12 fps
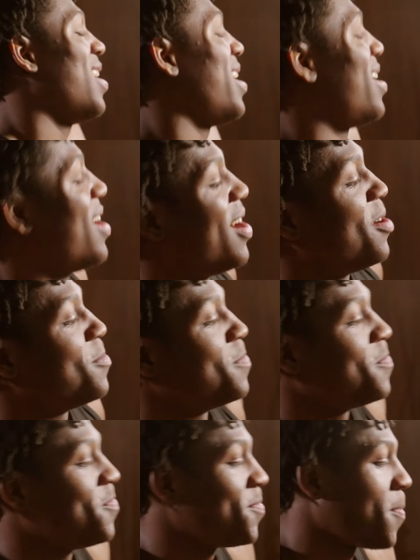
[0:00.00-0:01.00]

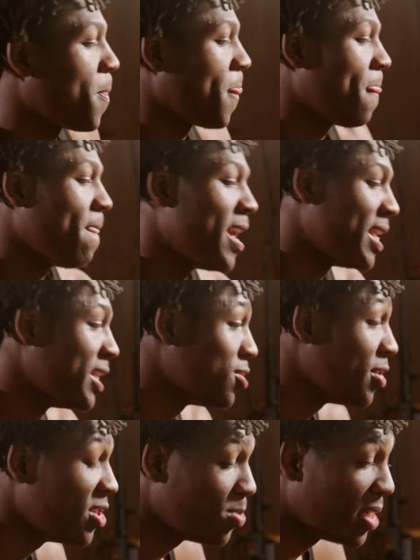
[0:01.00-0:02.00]
Um, and he
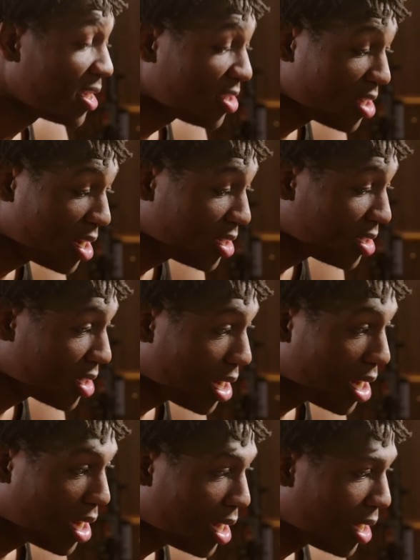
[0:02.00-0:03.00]
treats me as such.
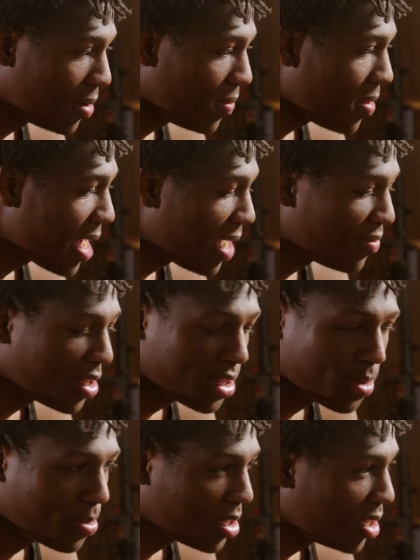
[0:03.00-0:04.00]
Uh, have
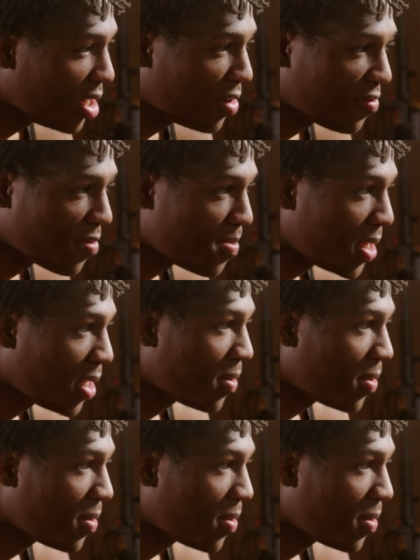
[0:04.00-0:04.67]
nothing but love for me.